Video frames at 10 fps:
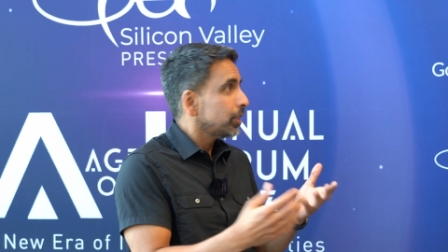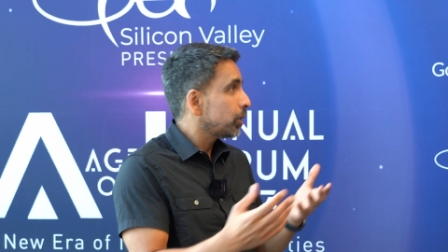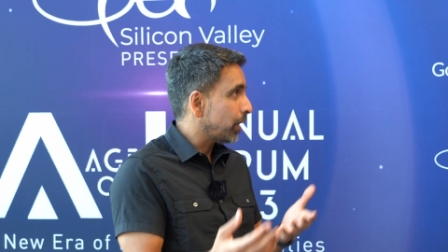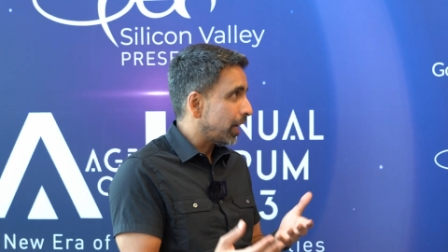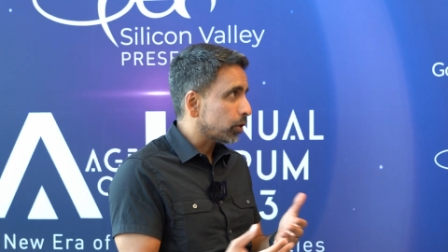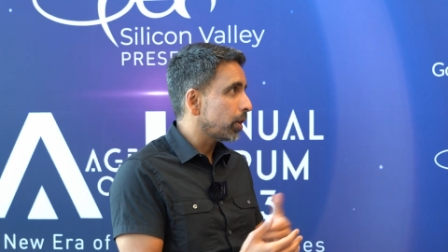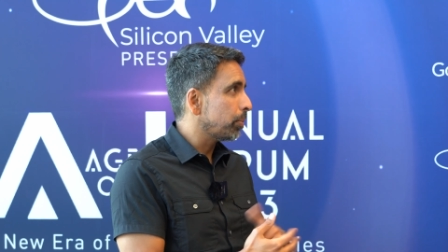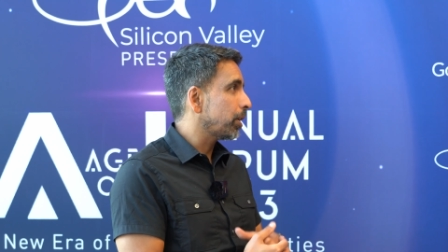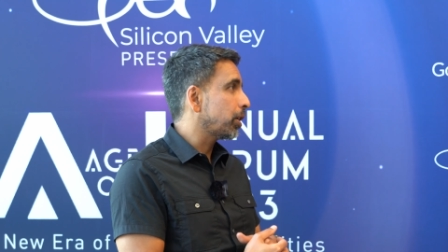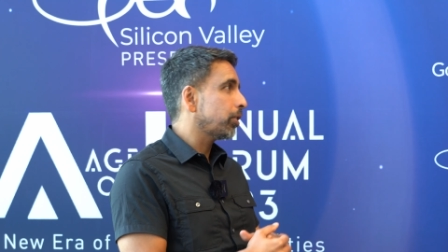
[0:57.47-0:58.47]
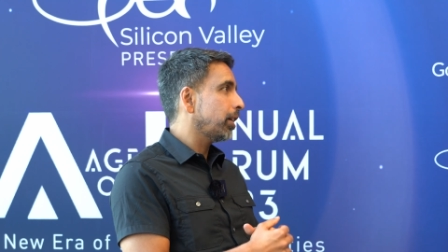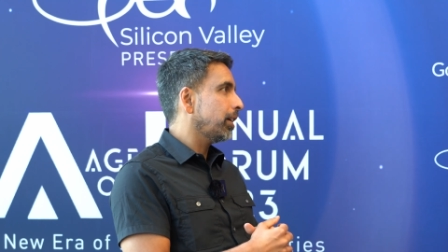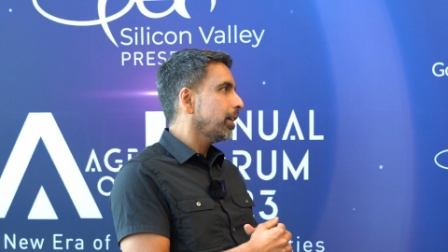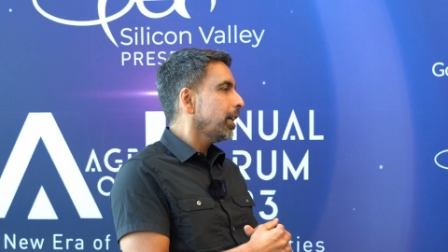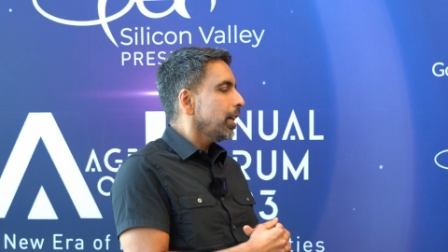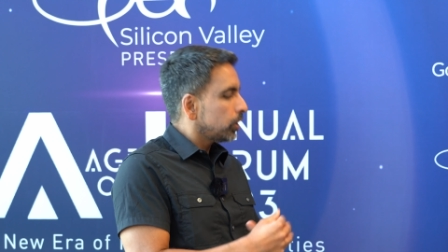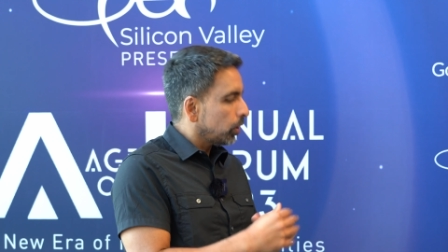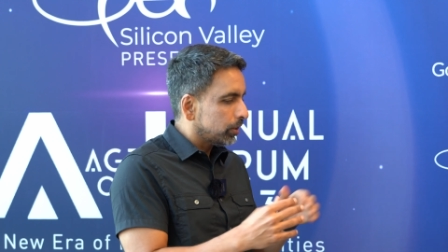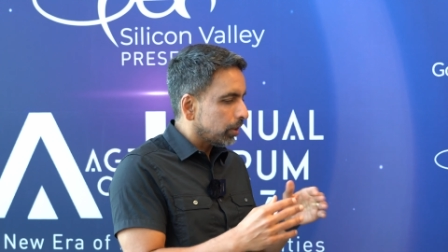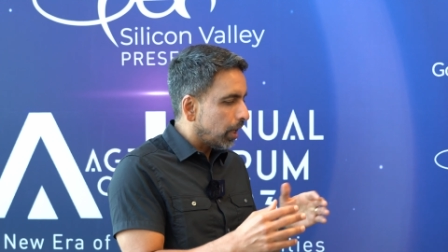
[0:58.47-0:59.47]
So that's going to be a good thing.
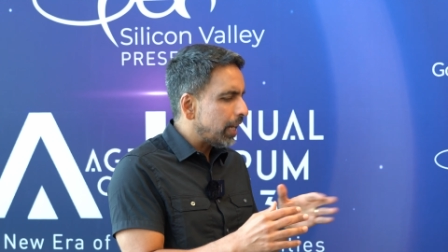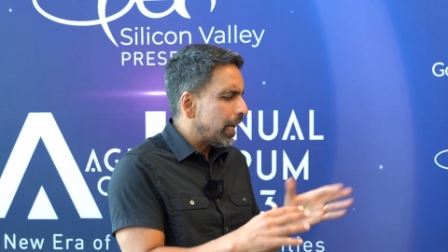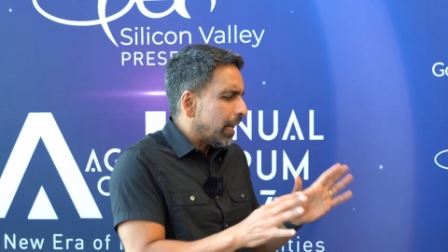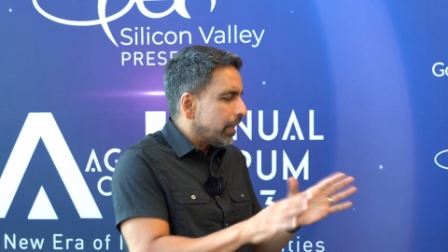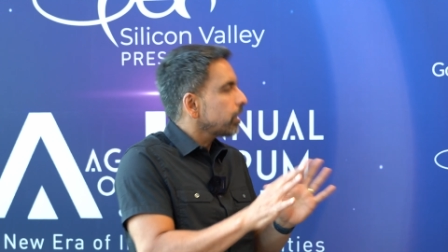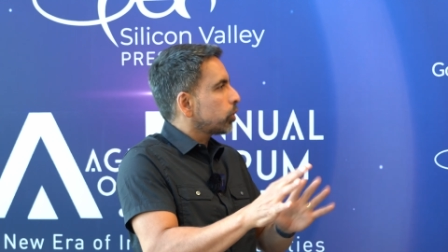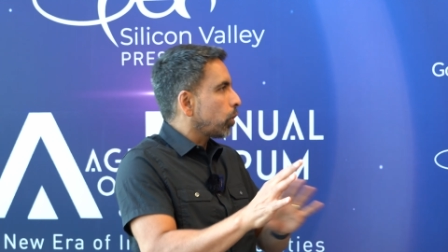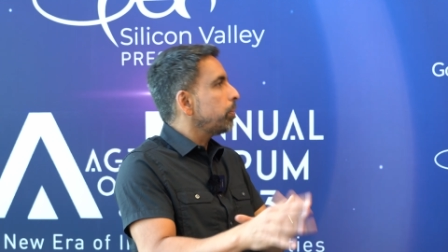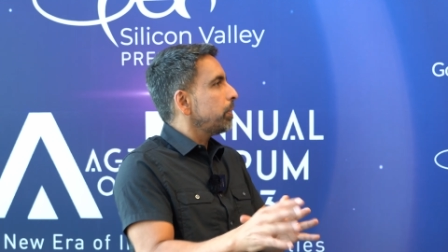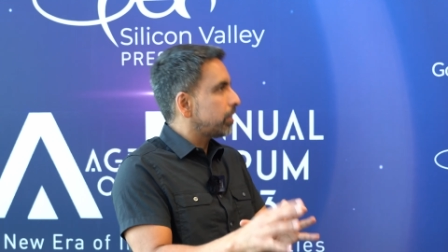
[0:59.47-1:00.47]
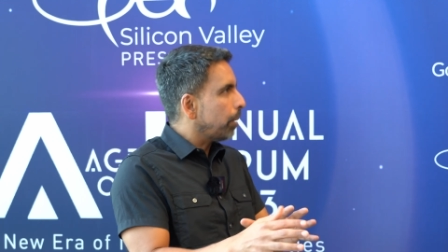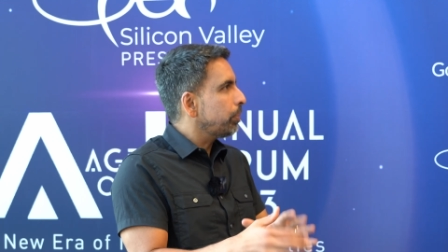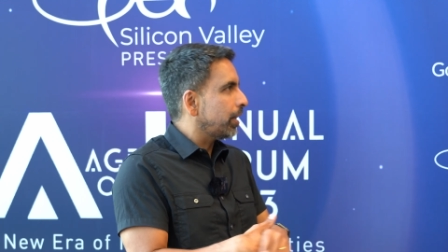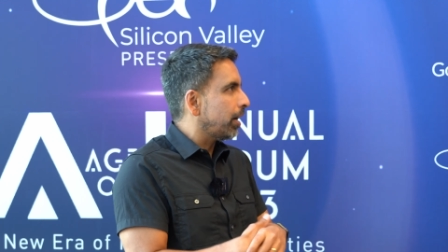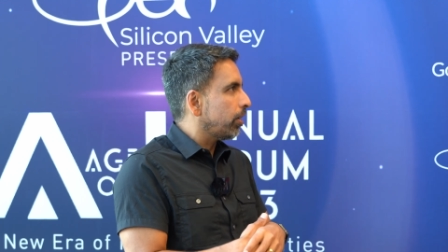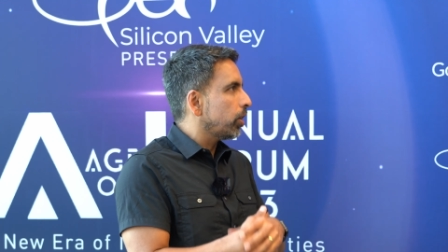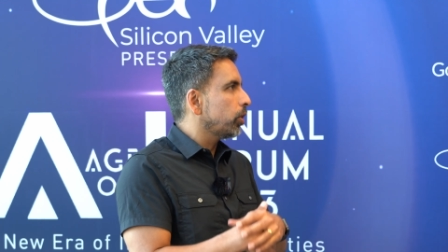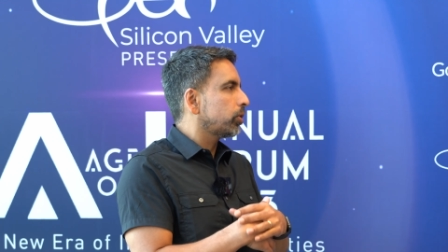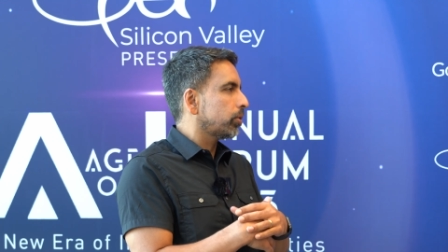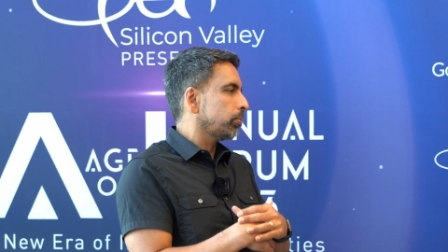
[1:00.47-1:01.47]
So as long, and I think there's going to be some
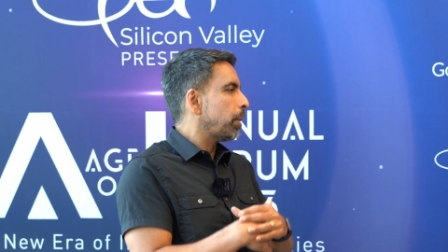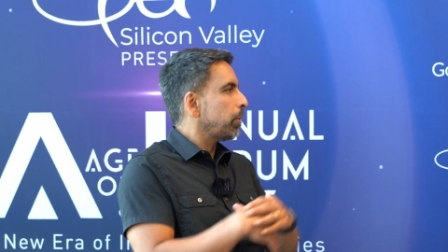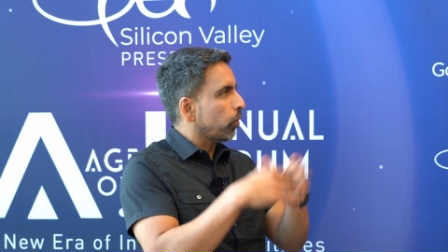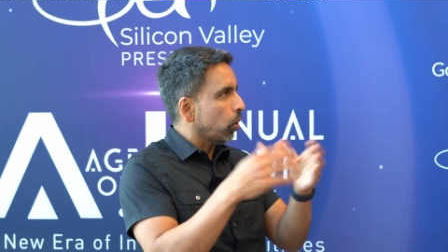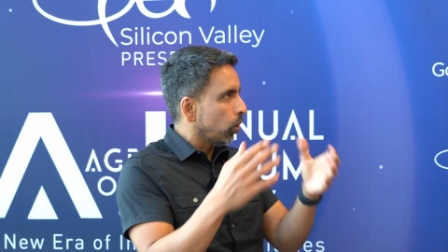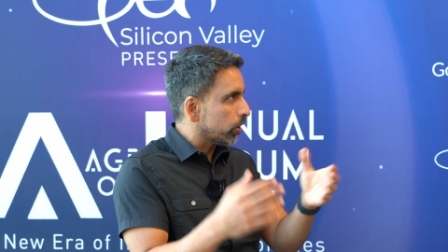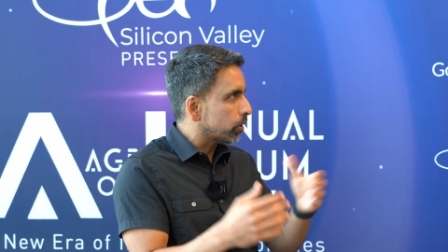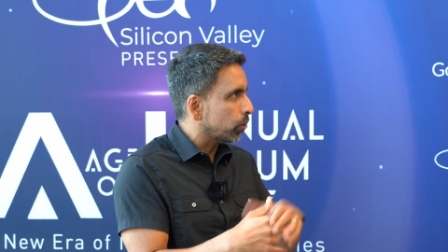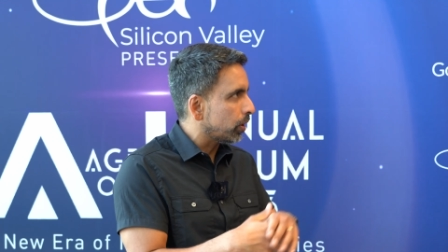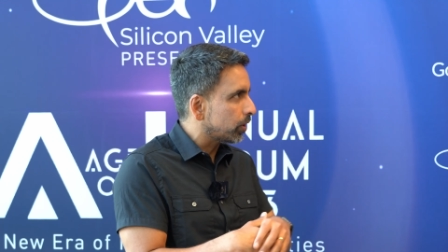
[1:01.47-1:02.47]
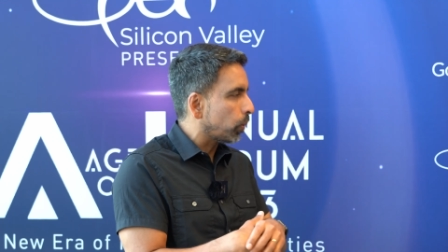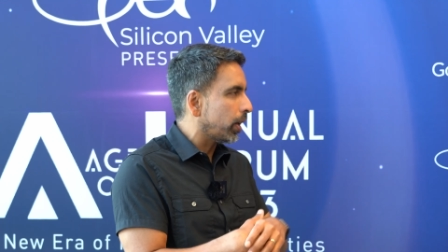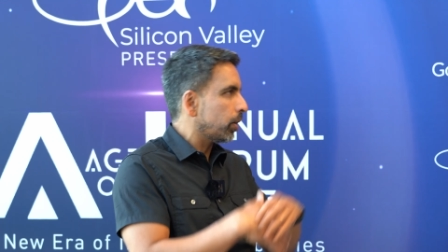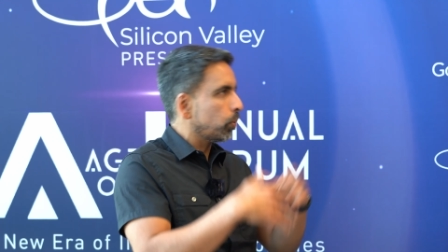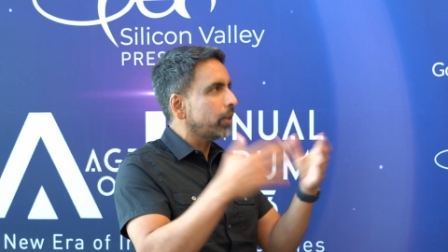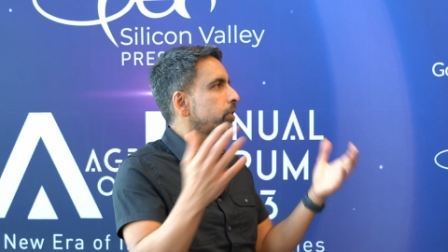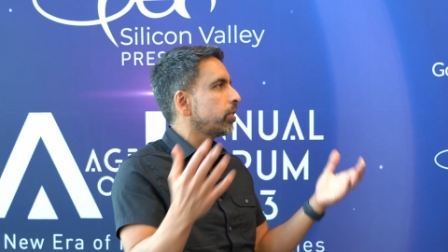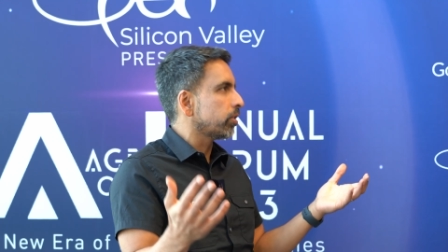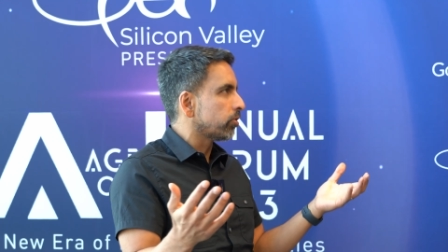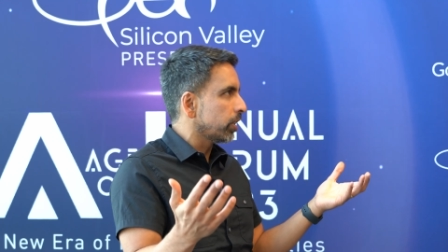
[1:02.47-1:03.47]
scenarios, maybe for older students, where once
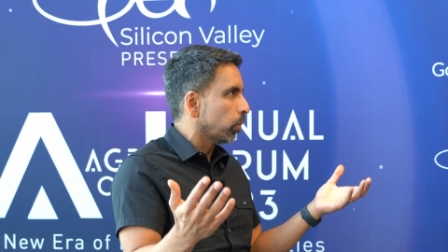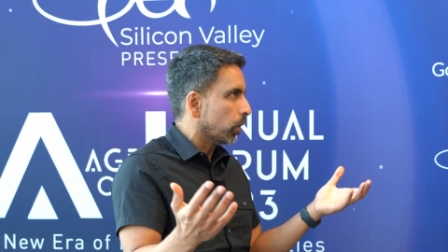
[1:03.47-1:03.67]
they're in the real